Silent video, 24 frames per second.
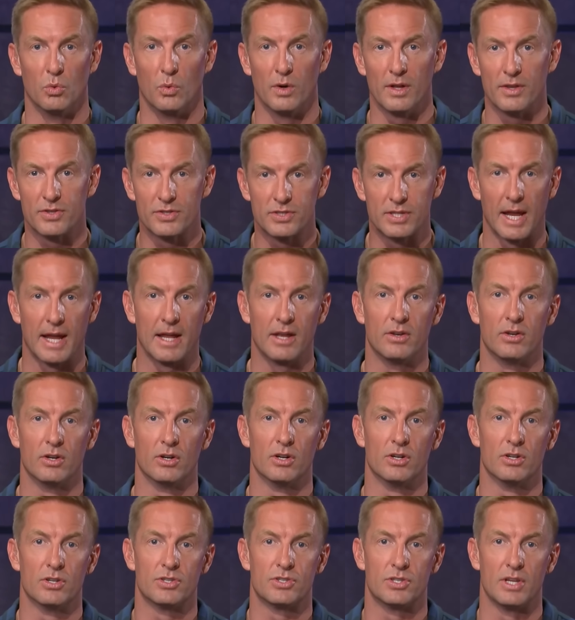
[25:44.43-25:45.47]
with
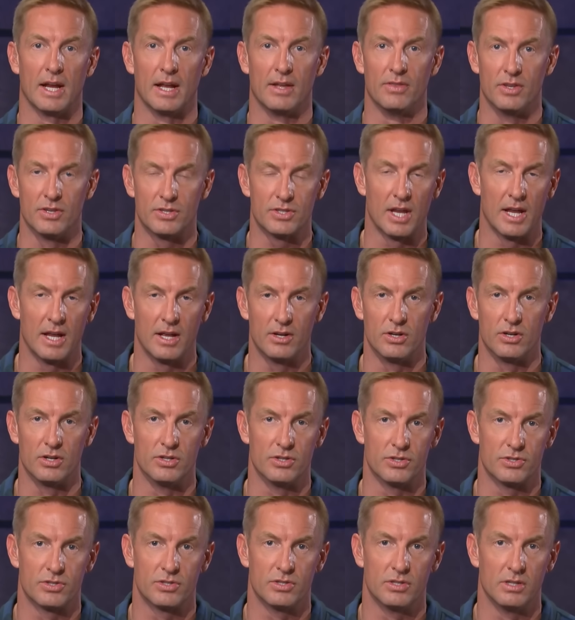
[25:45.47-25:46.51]
Sanders and the
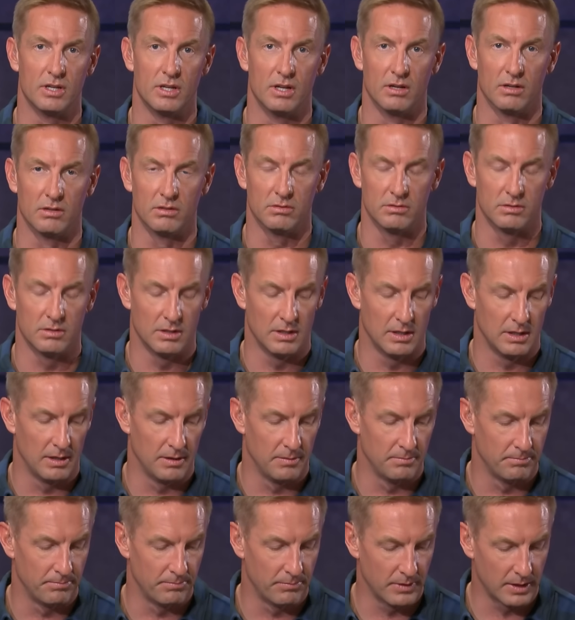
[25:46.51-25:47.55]
Sanders, you know,
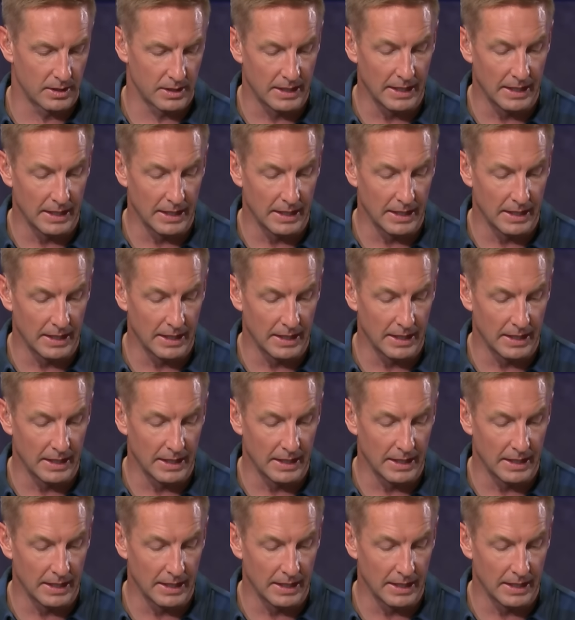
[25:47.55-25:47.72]
um,